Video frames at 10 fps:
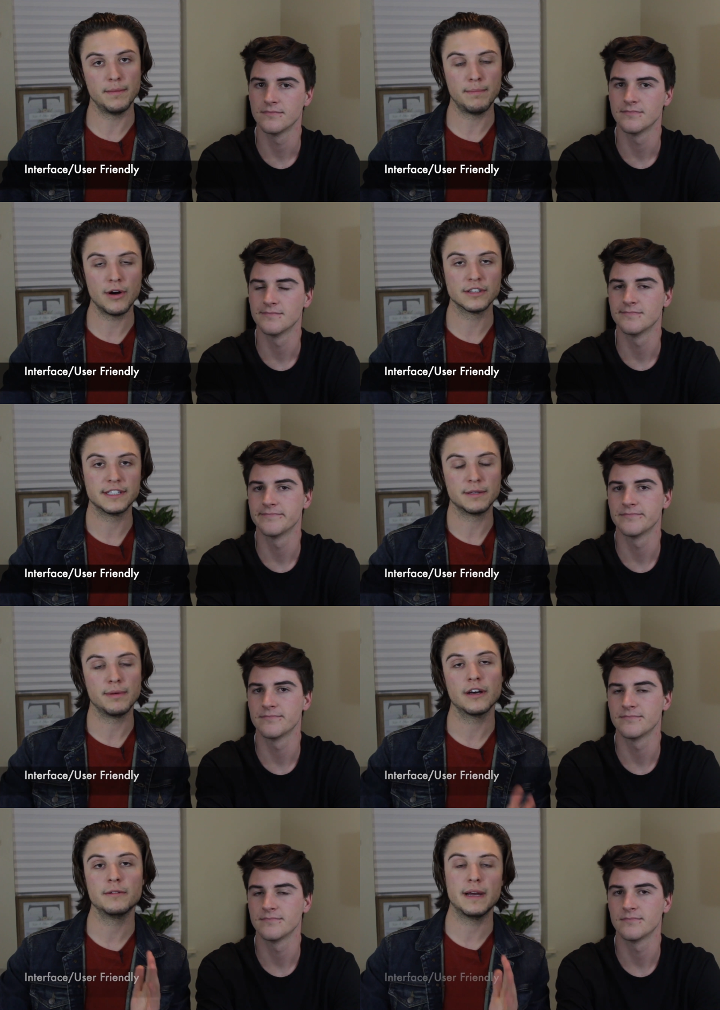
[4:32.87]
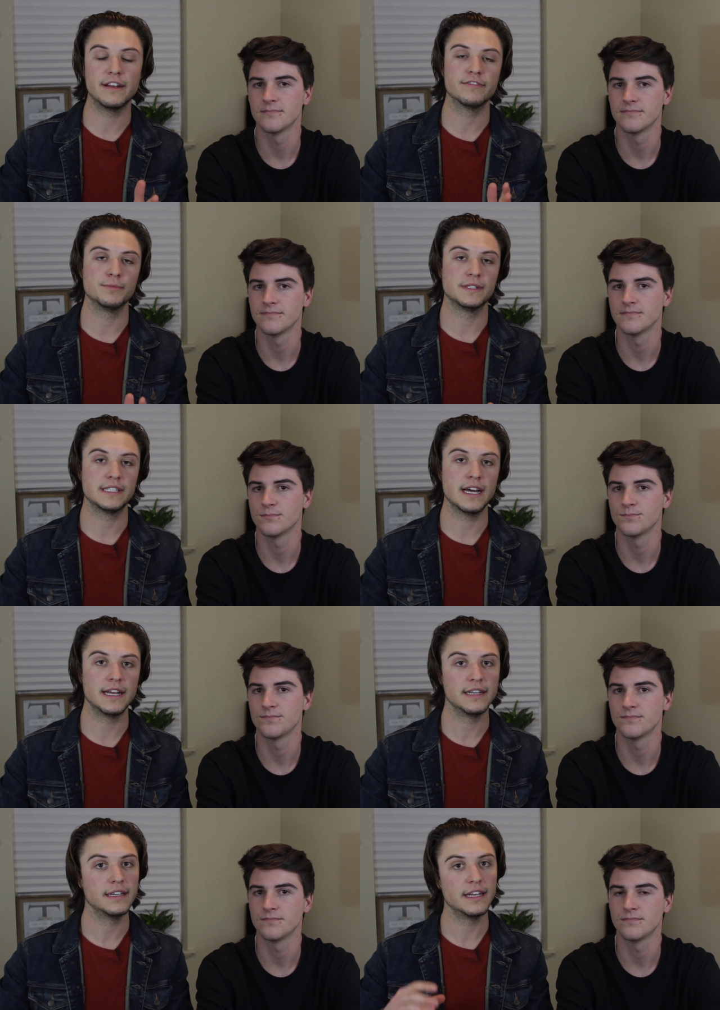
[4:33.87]
Speaker 1: bars at the bottom and from the
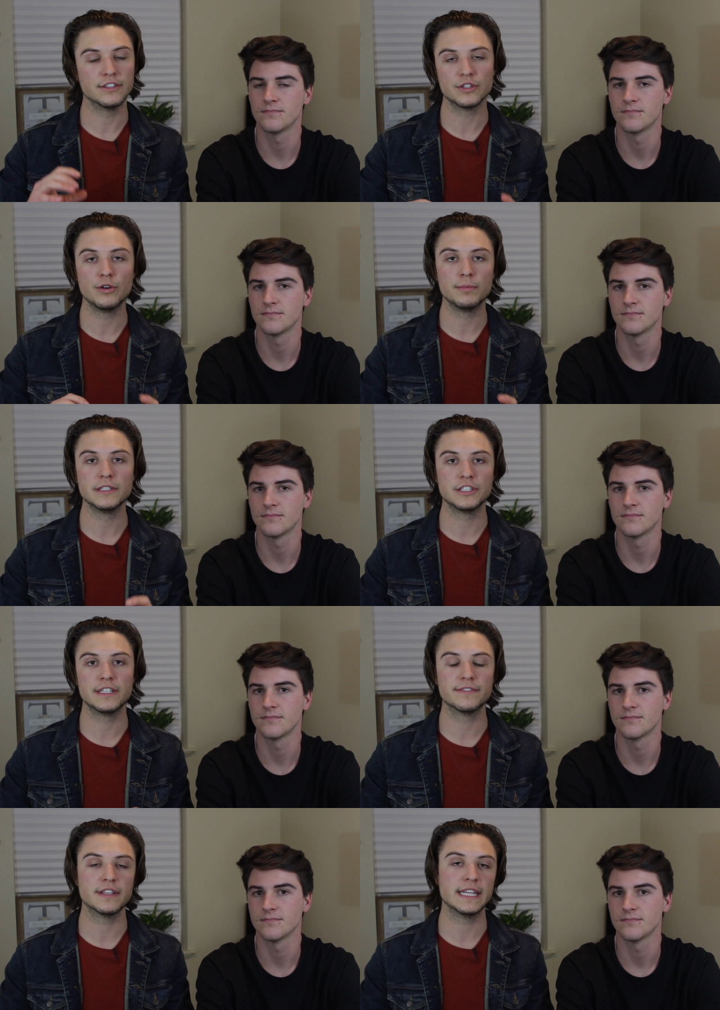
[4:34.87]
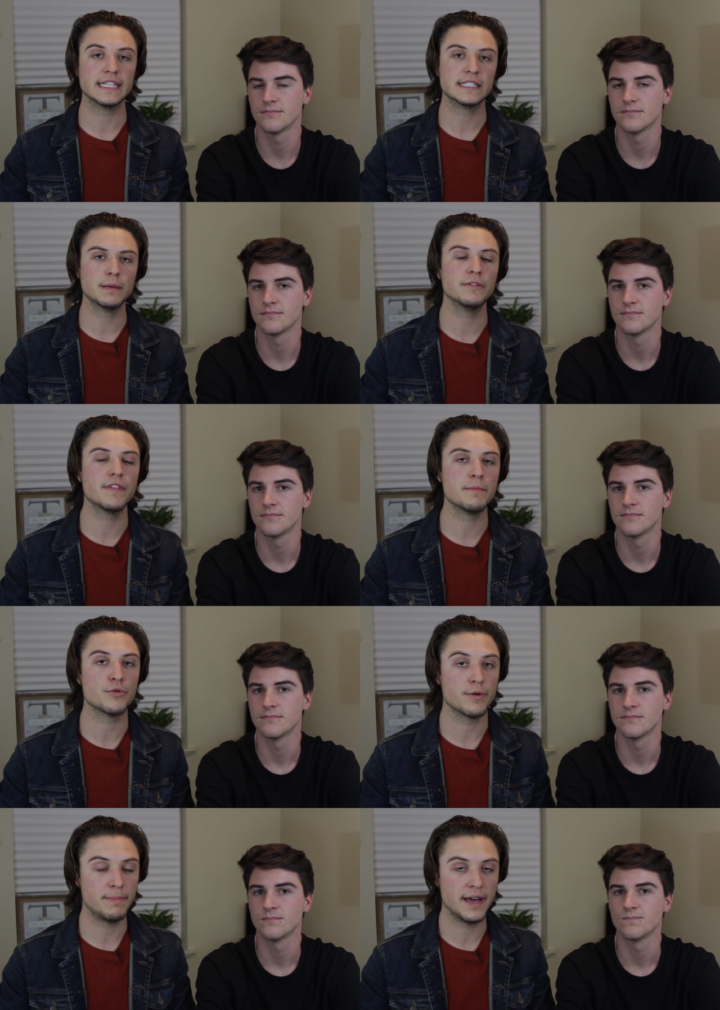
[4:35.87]
side, and there's a whole bunch of different things. Some of them are
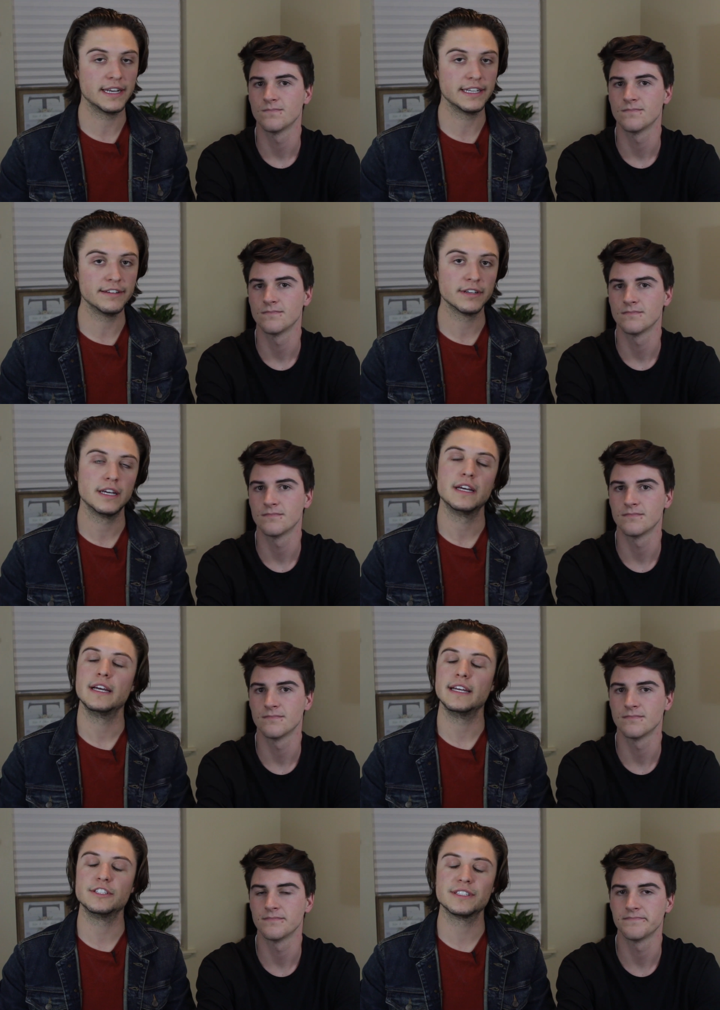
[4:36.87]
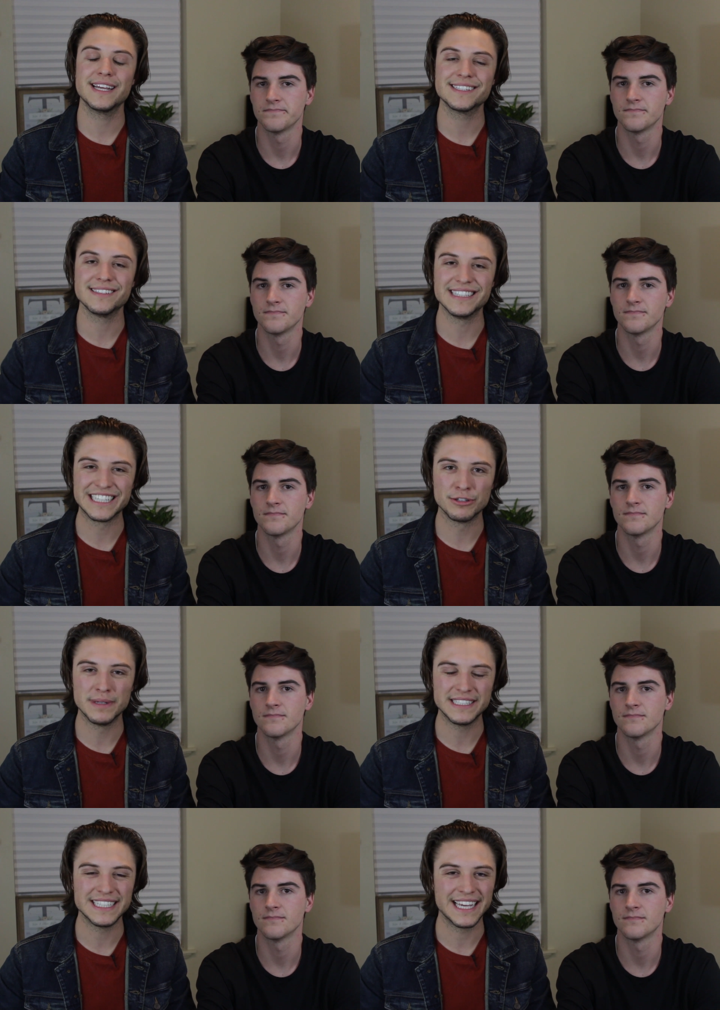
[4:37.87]
repetitive. It just takes a little
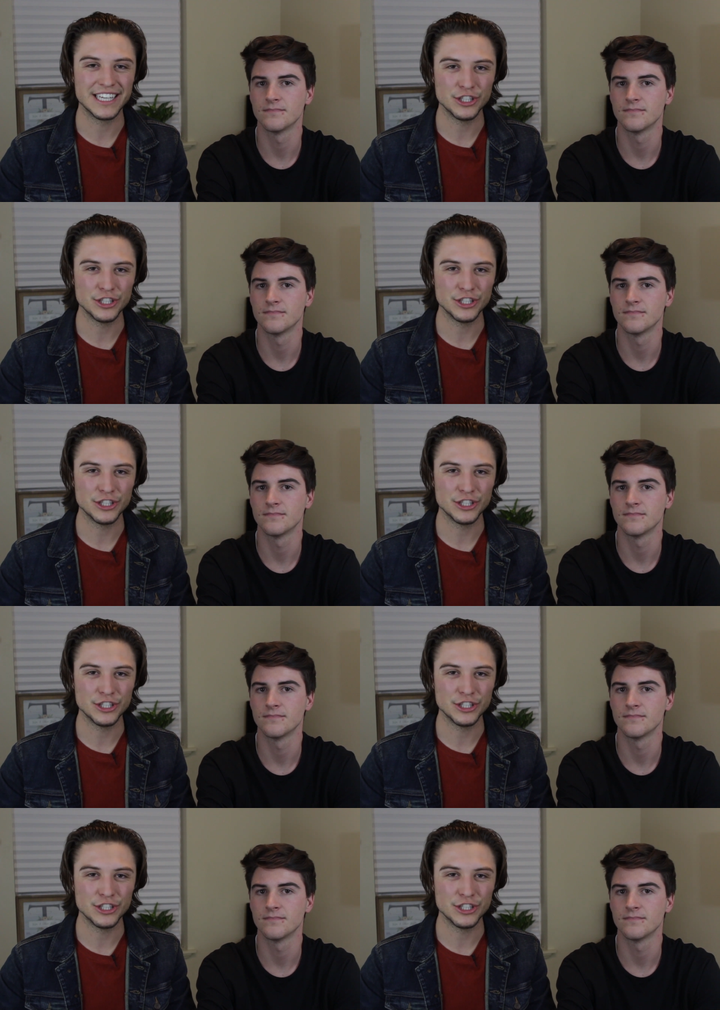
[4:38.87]
bit to get